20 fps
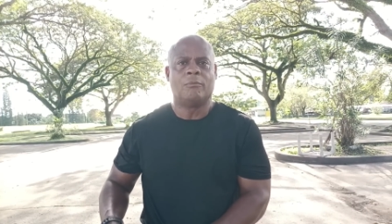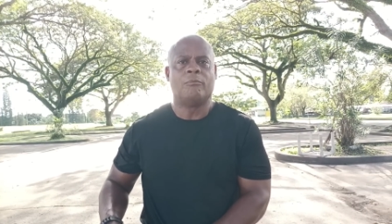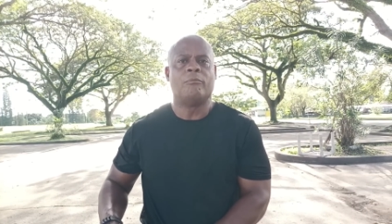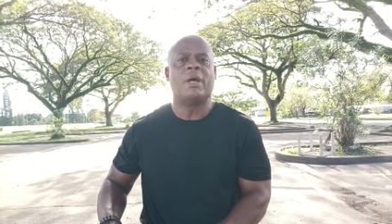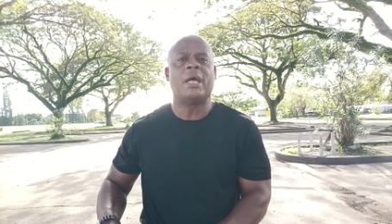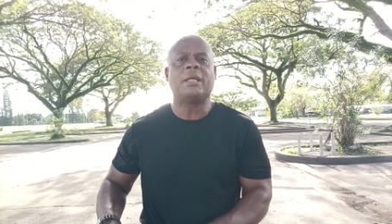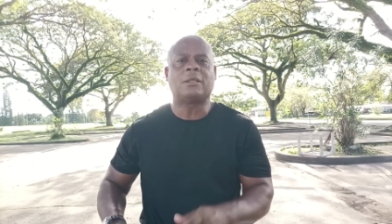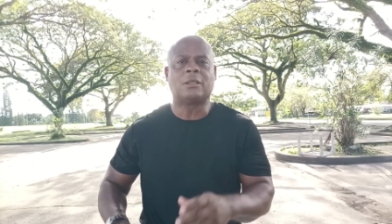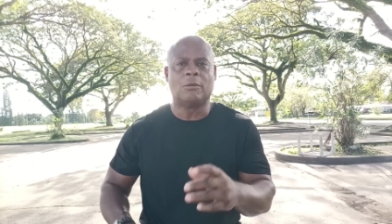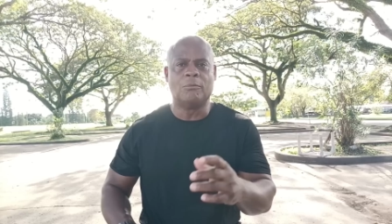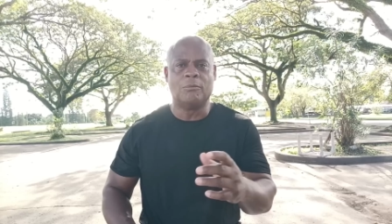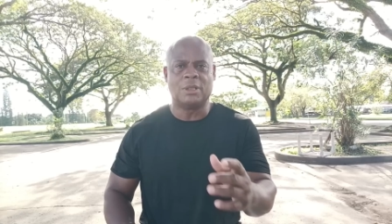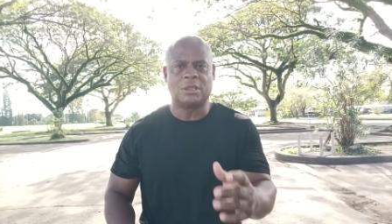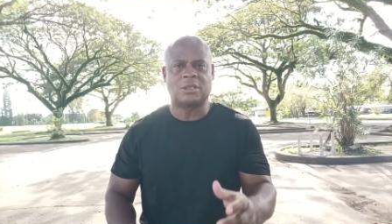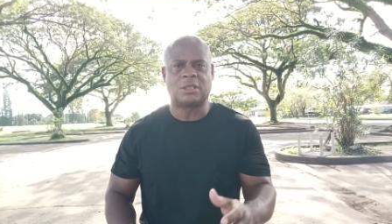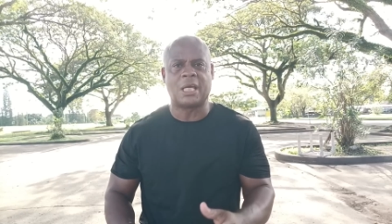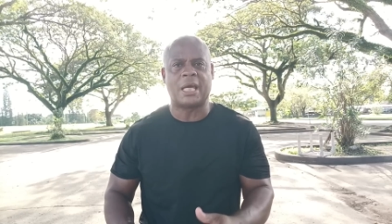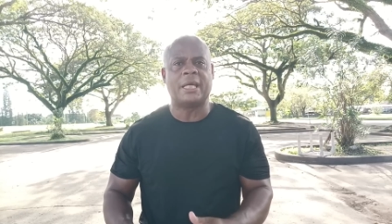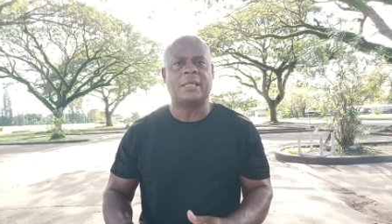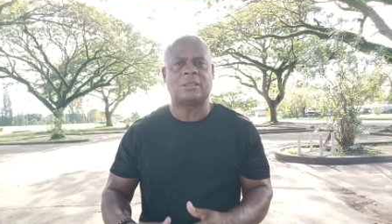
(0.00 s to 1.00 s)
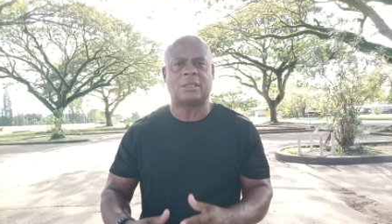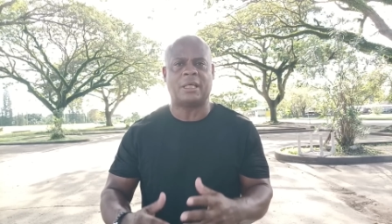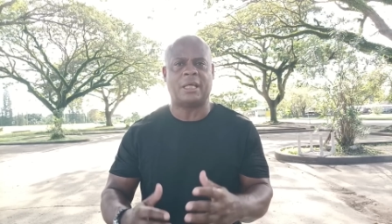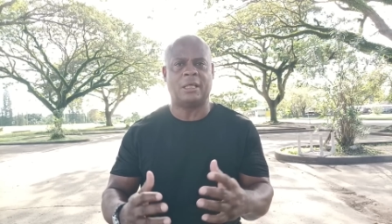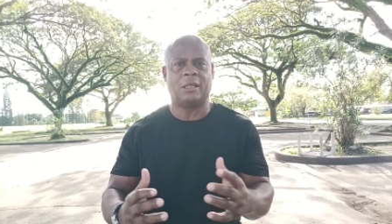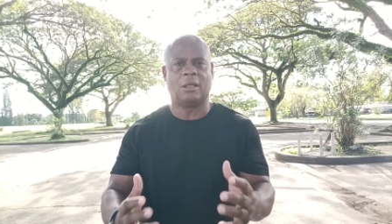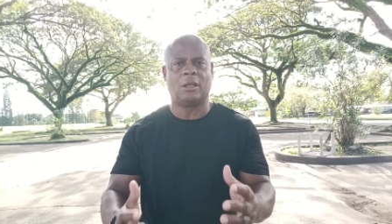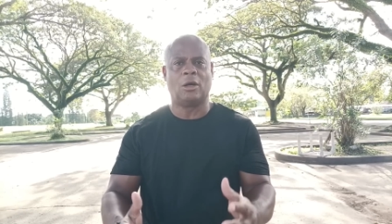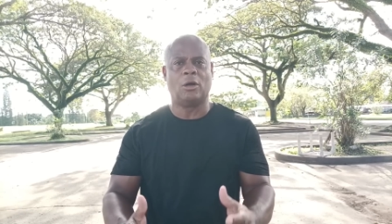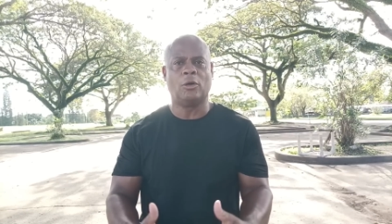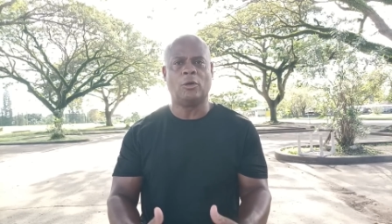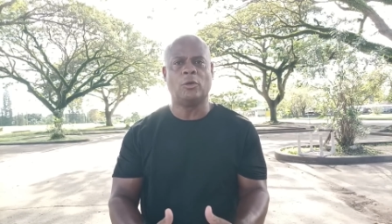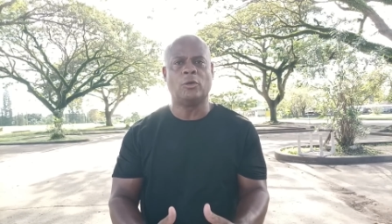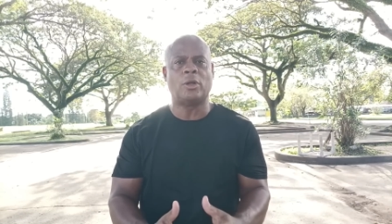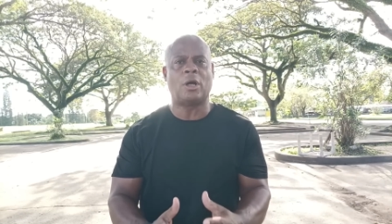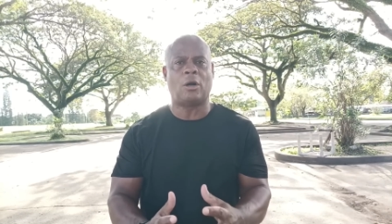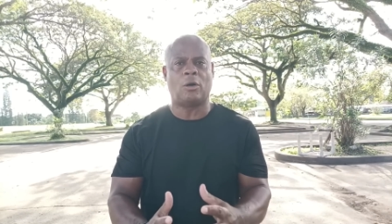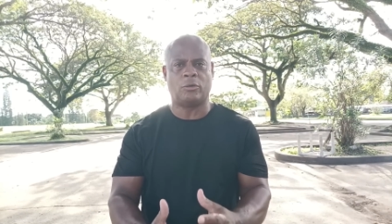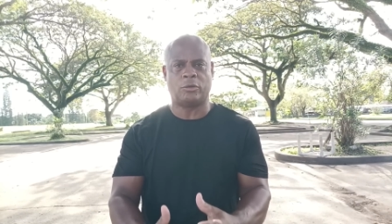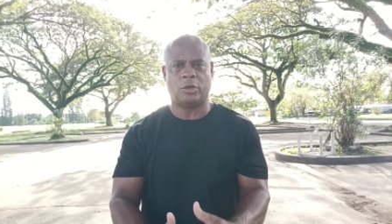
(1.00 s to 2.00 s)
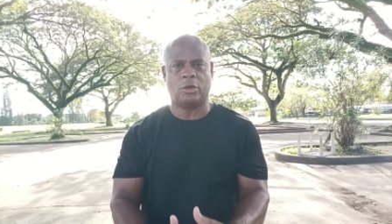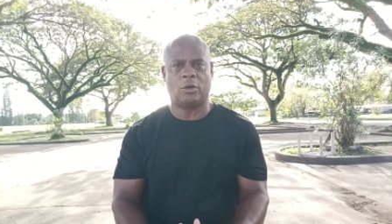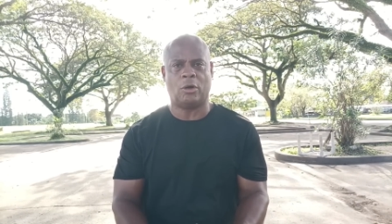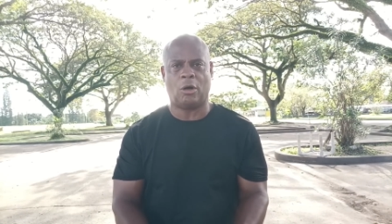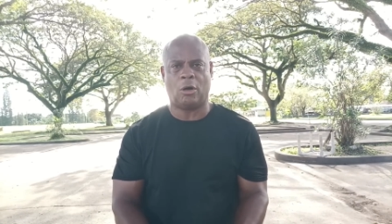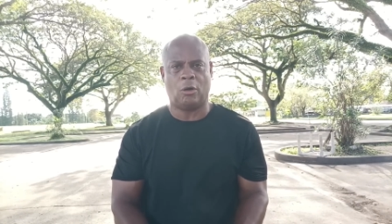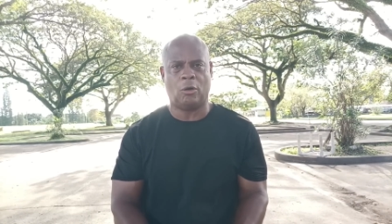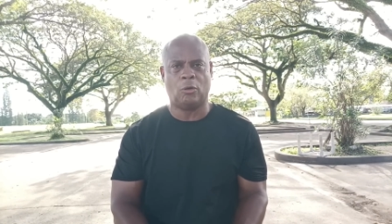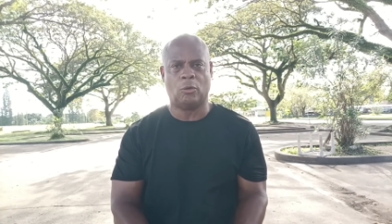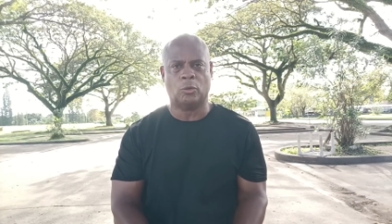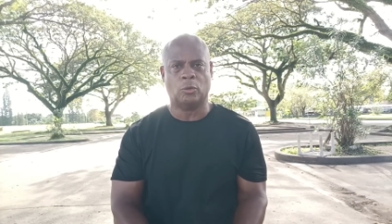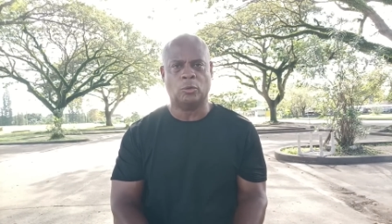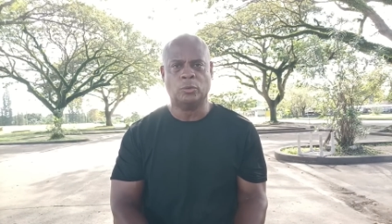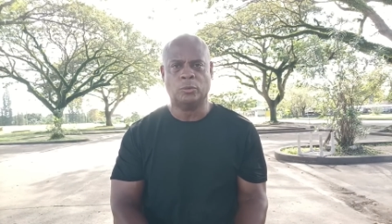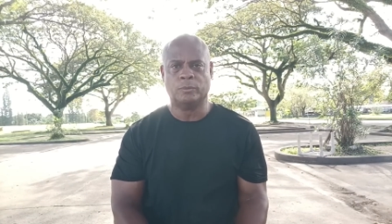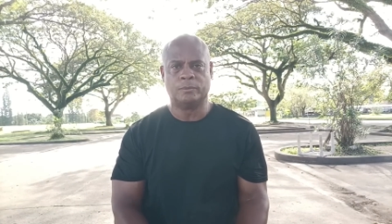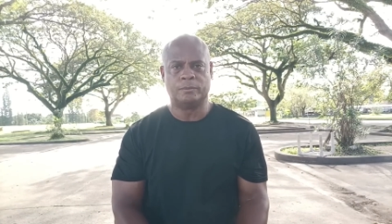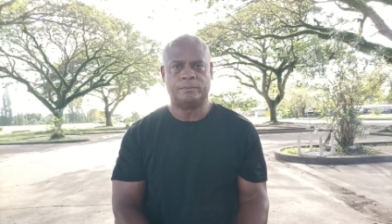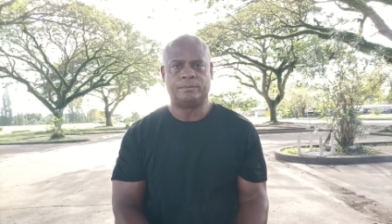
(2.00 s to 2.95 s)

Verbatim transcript: make the mistakes, and learn on your own.